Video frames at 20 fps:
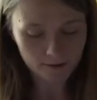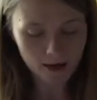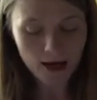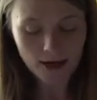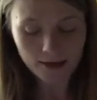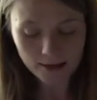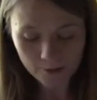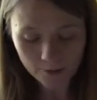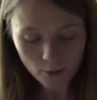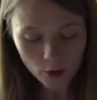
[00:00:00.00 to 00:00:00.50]

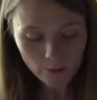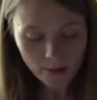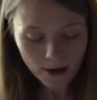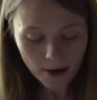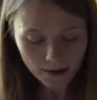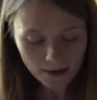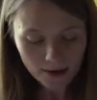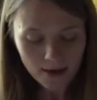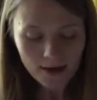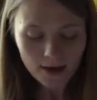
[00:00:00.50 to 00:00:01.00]
highly
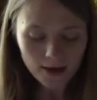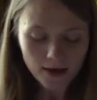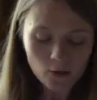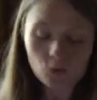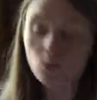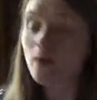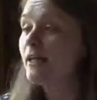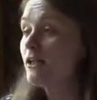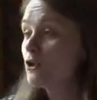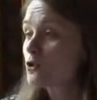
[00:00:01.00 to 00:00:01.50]
mobile
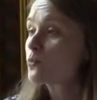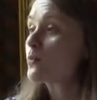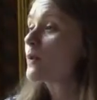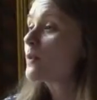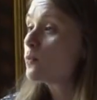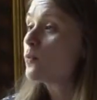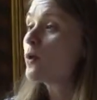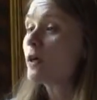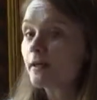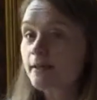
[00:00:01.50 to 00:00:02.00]
and waged
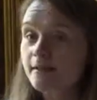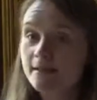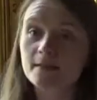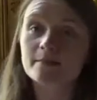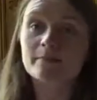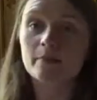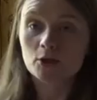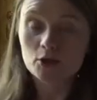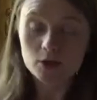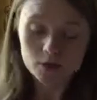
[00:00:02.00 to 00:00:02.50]
with words
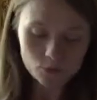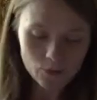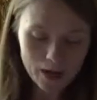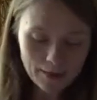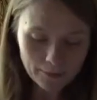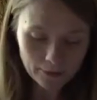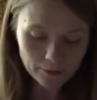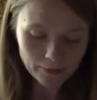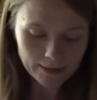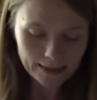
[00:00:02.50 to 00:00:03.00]
as much as
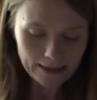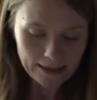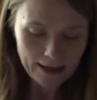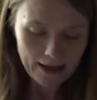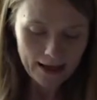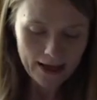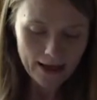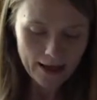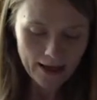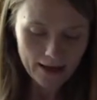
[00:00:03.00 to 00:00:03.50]
weaponry.
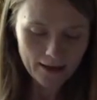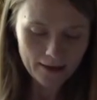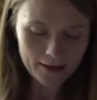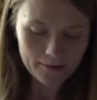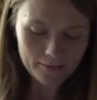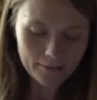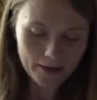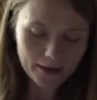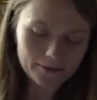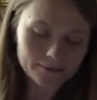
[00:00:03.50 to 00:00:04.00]
Um,
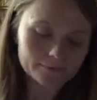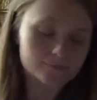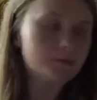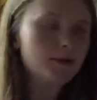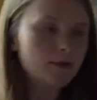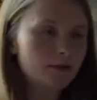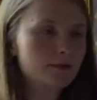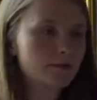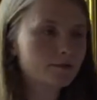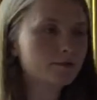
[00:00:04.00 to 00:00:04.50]
and
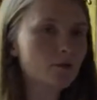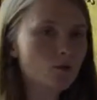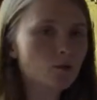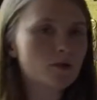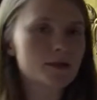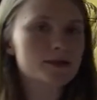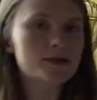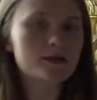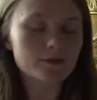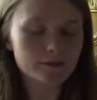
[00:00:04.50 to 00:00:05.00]
of
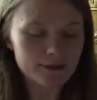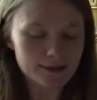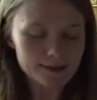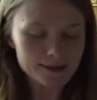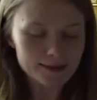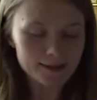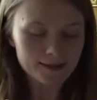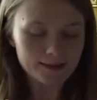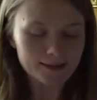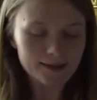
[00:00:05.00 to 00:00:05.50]
course,
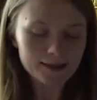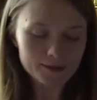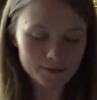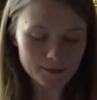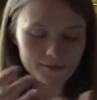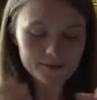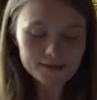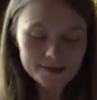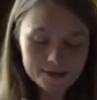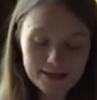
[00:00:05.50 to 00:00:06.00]
obviously, as
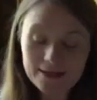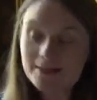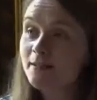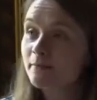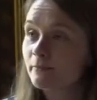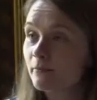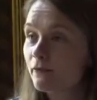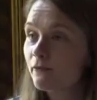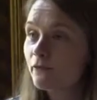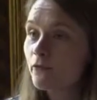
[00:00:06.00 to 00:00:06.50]
we've
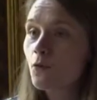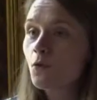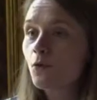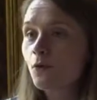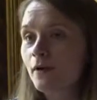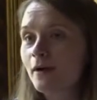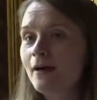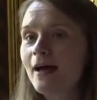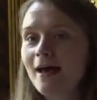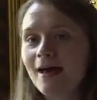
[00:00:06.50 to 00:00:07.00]
stated
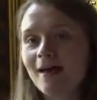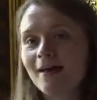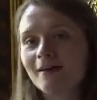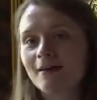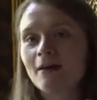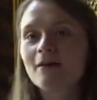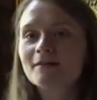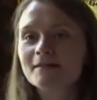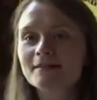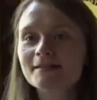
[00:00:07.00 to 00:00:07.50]
before, uh,
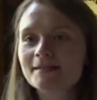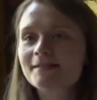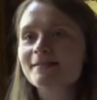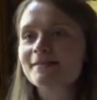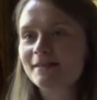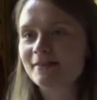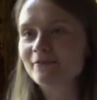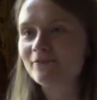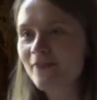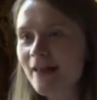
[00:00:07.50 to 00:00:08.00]
Lawrence
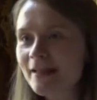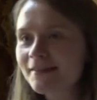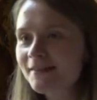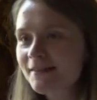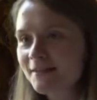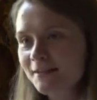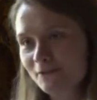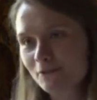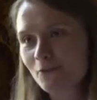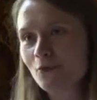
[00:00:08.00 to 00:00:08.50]
didn't
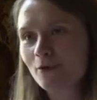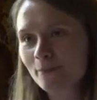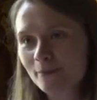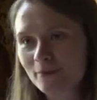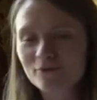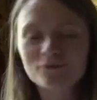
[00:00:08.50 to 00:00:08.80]
invent this form